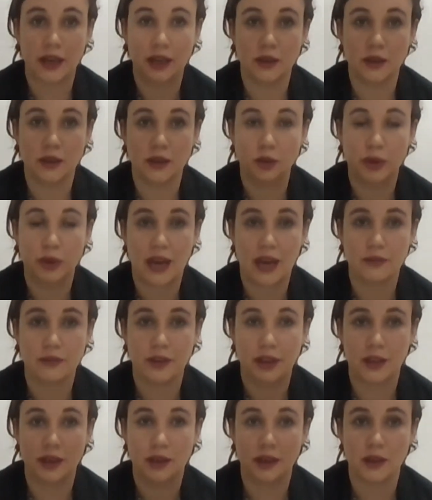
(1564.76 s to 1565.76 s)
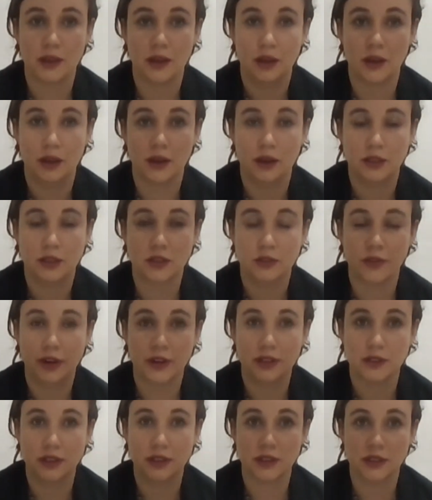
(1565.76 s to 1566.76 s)
and we have as
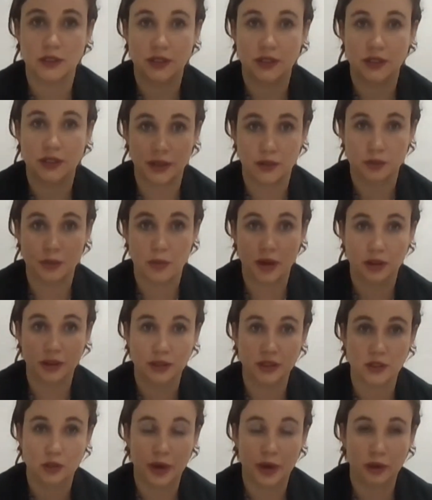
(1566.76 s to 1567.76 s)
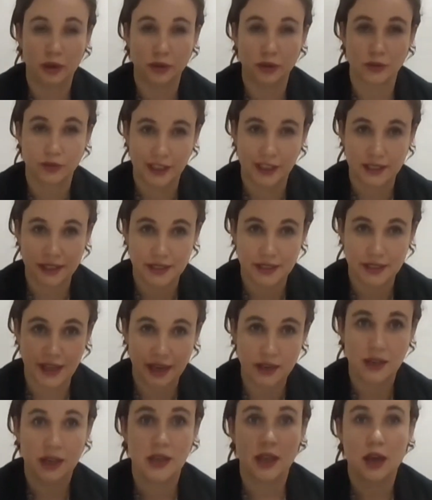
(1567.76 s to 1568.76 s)
far as the sales model as well reflects
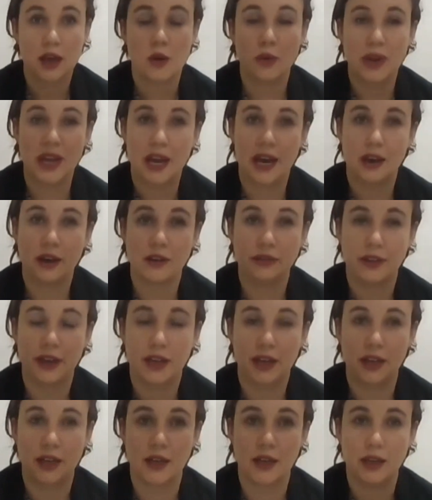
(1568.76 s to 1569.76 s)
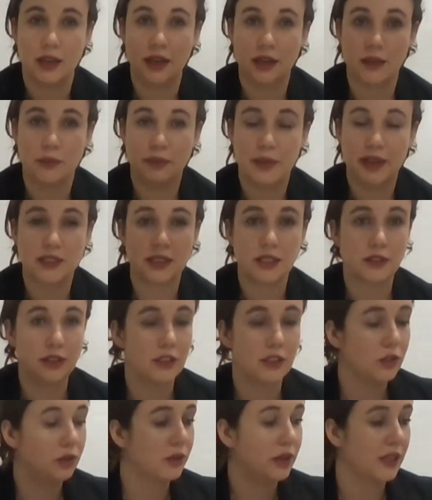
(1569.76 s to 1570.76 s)
that, we have
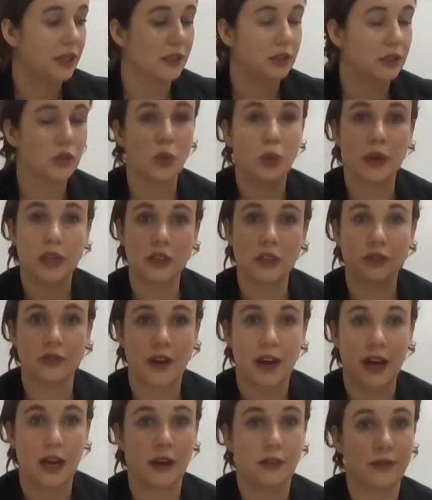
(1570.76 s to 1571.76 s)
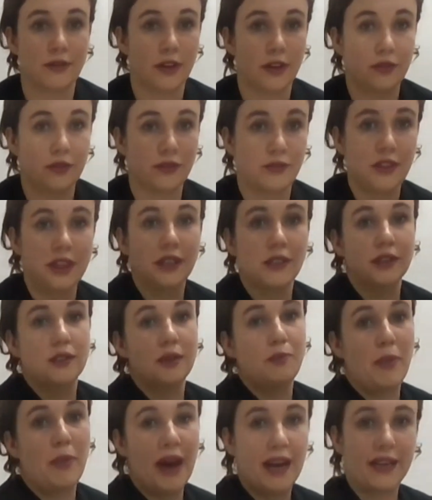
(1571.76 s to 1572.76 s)
basically you get 25 of
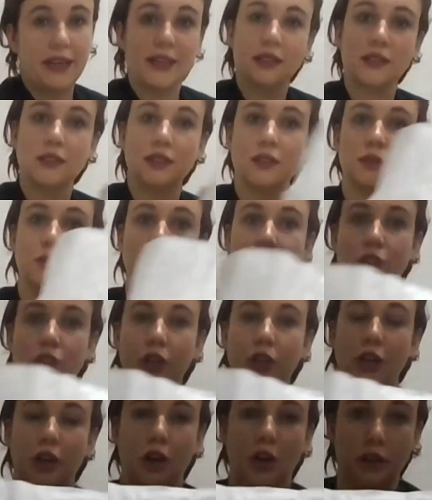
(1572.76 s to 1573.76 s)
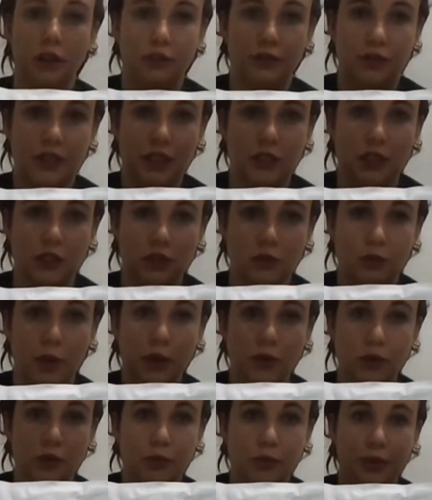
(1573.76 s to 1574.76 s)
these packets, which are all of the
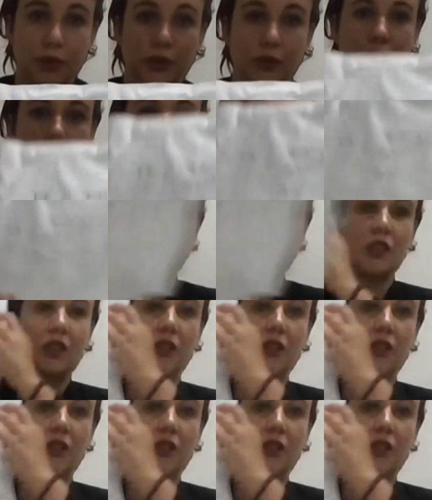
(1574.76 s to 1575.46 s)
disposables